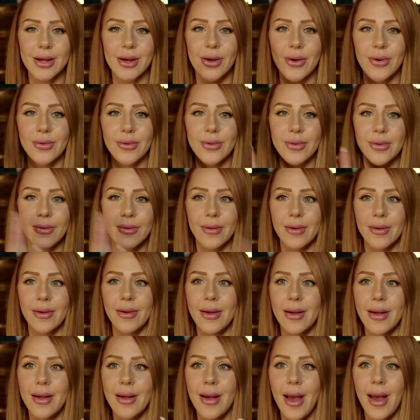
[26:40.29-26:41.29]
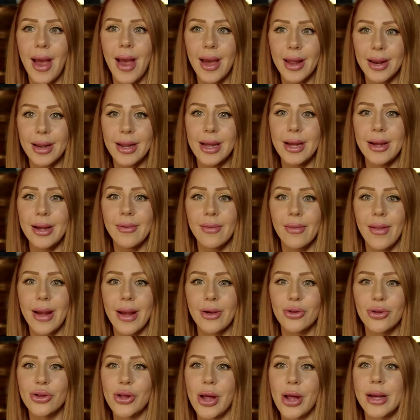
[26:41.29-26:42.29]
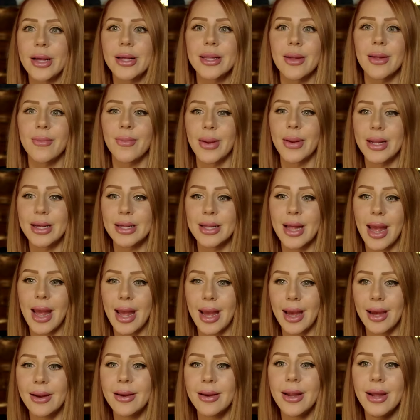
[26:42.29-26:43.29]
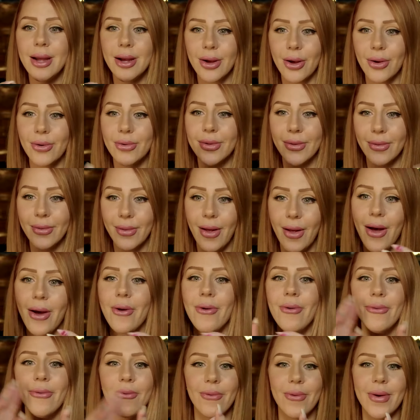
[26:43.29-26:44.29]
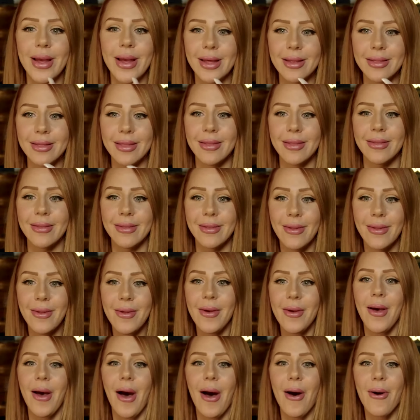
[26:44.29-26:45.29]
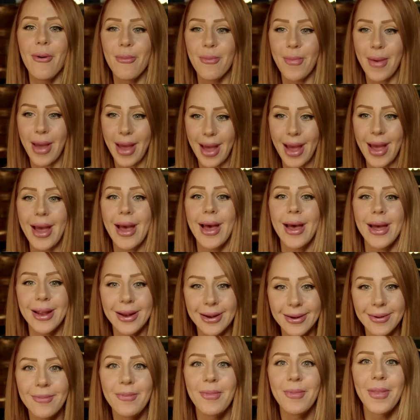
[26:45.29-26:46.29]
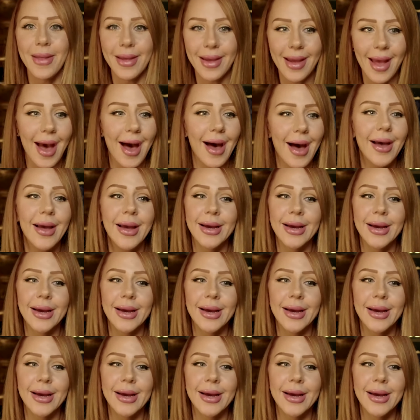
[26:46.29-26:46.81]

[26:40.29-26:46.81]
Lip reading: He goes and he like shakes somebody's hand. It goes along with a man. Yeah.